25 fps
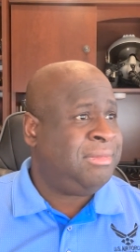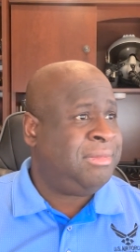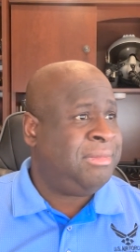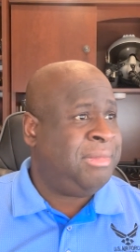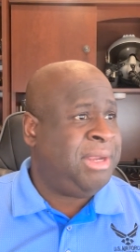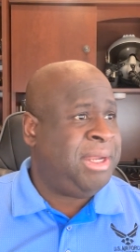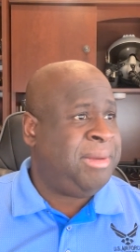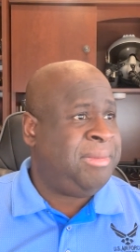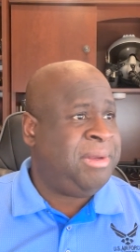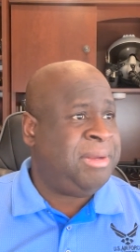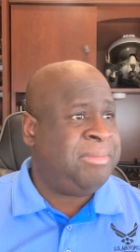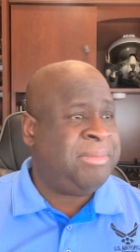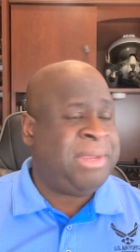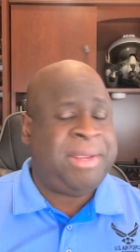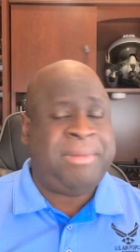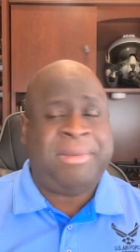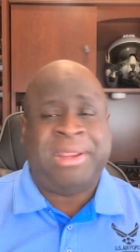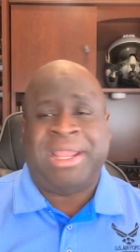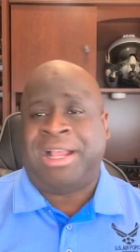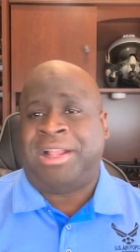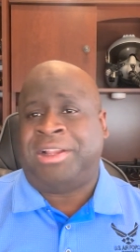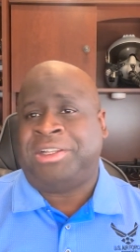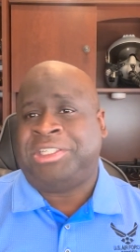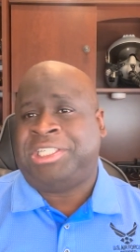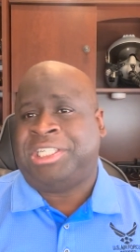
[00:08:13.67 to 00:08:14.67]
Maybe maybe
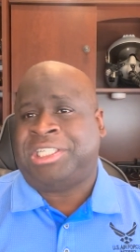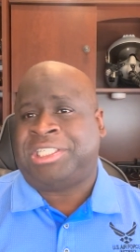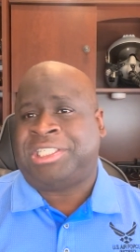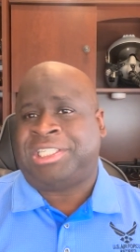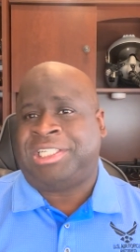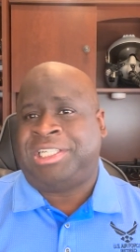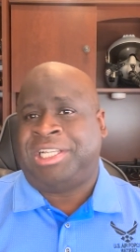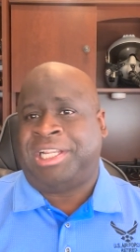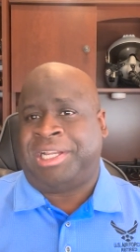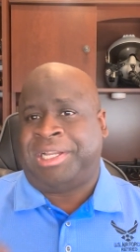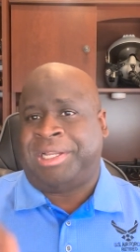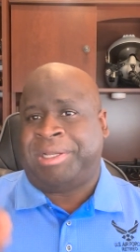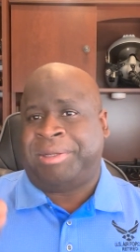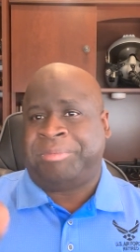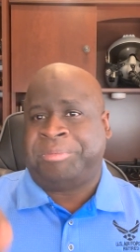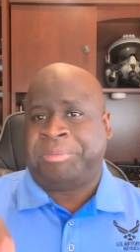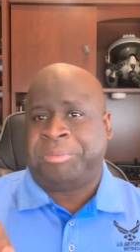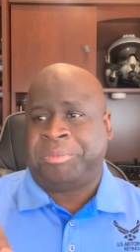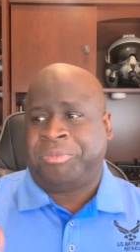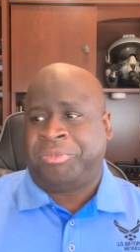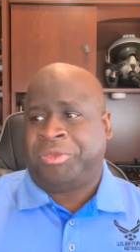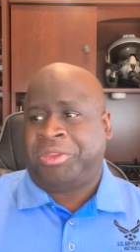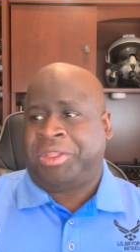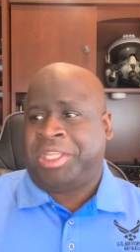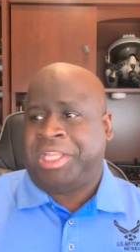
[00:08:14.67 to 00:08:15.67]
I'll just uh,
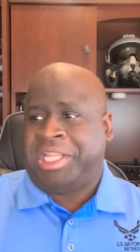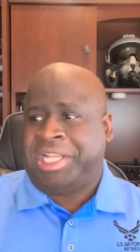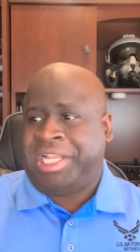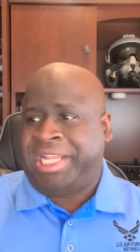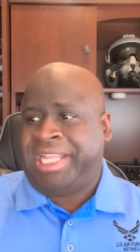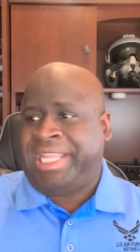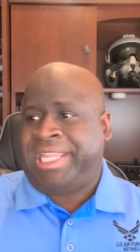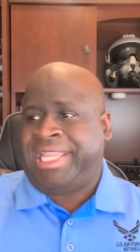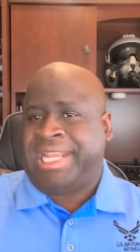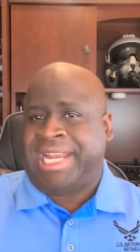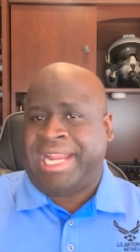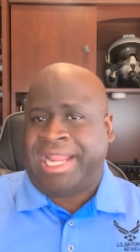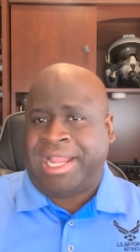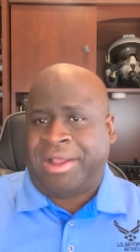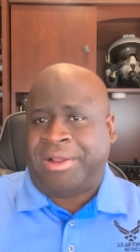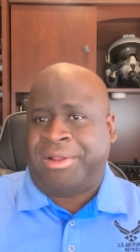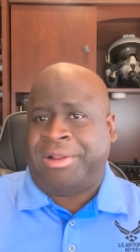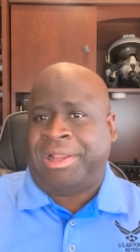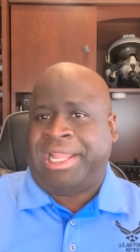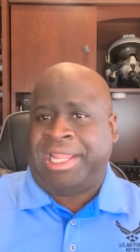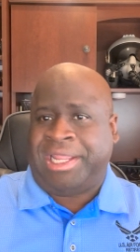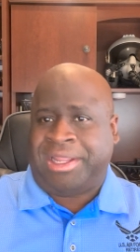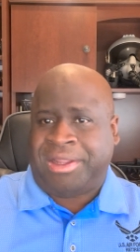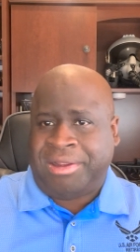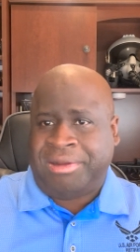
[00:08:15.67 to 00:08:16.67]
leak it out
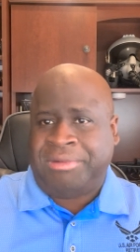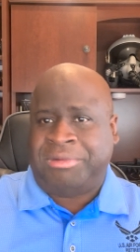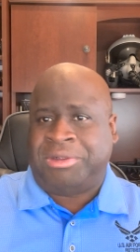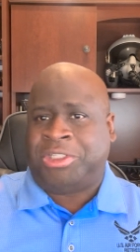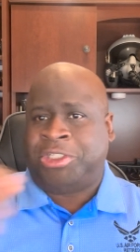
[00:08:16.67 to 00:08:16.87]
like